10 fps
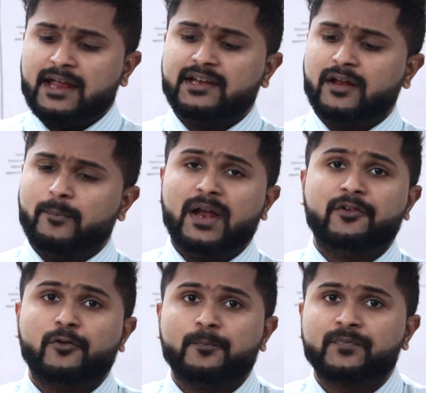I need a
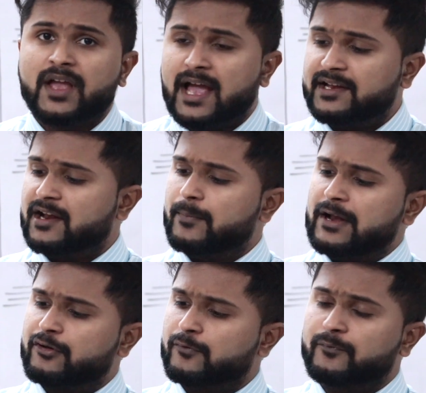bedroom. I need a
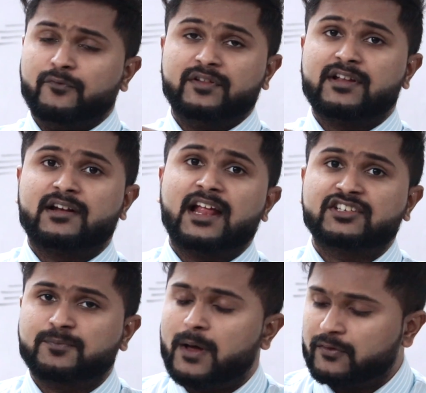bedroom with an
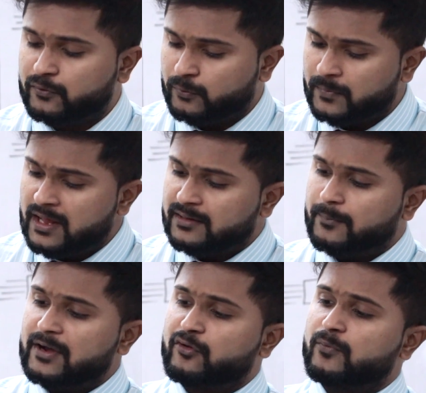attached bathroom. The
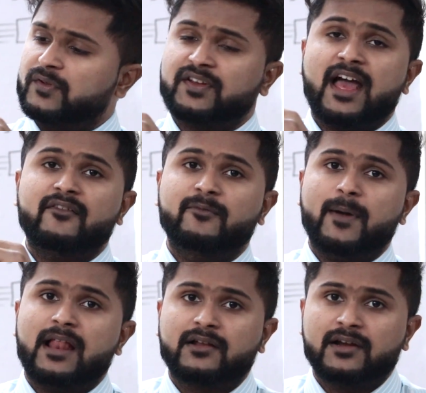bedroom must have a
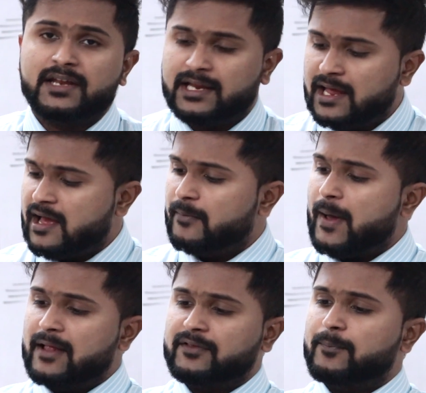balcony. A
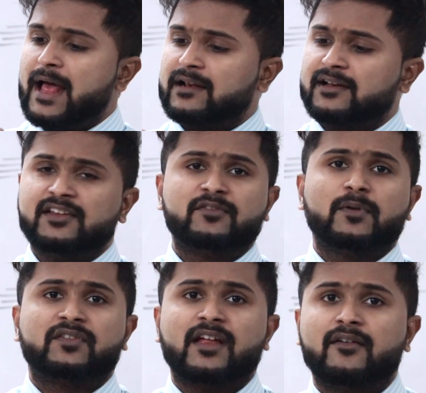ba the balconies
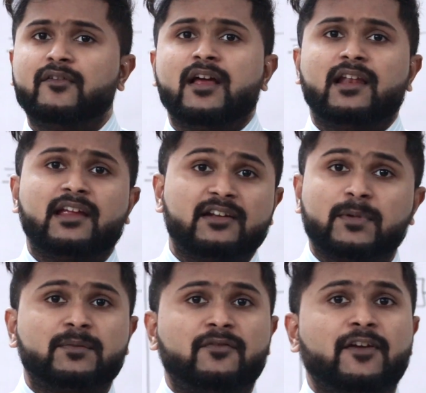must have, like it
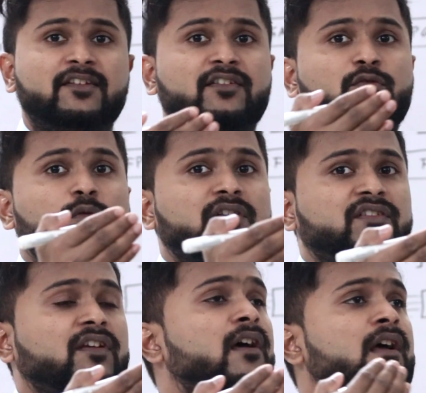must be facing
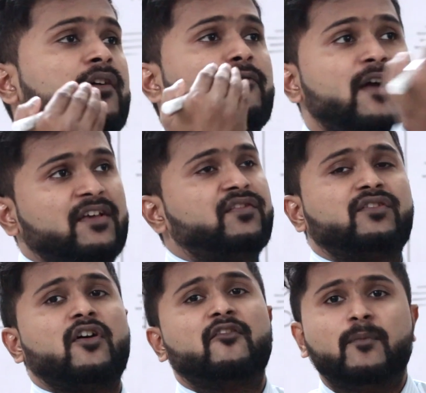towards the
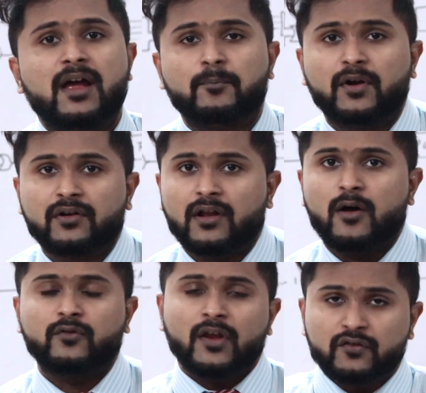west of my particular
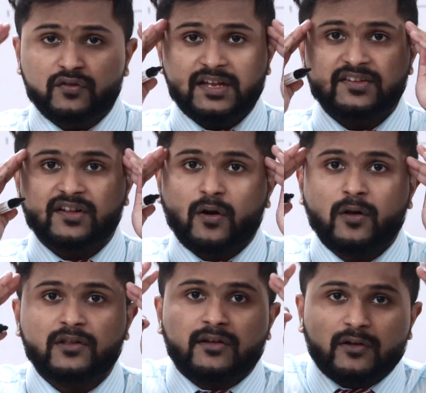house. So these are
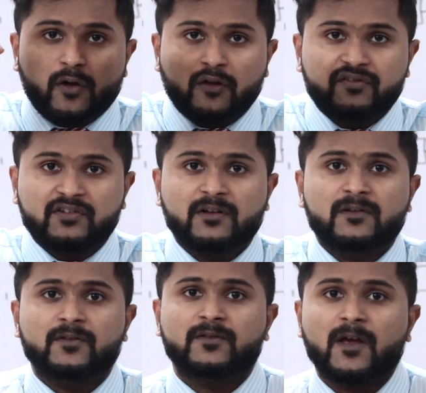all the
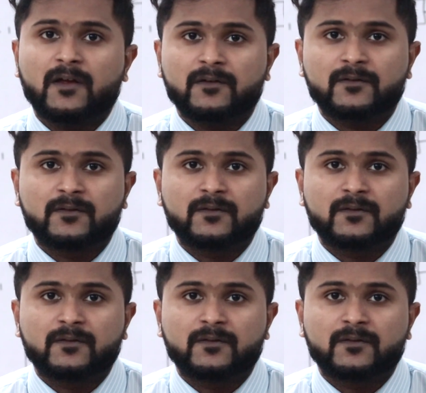logical design.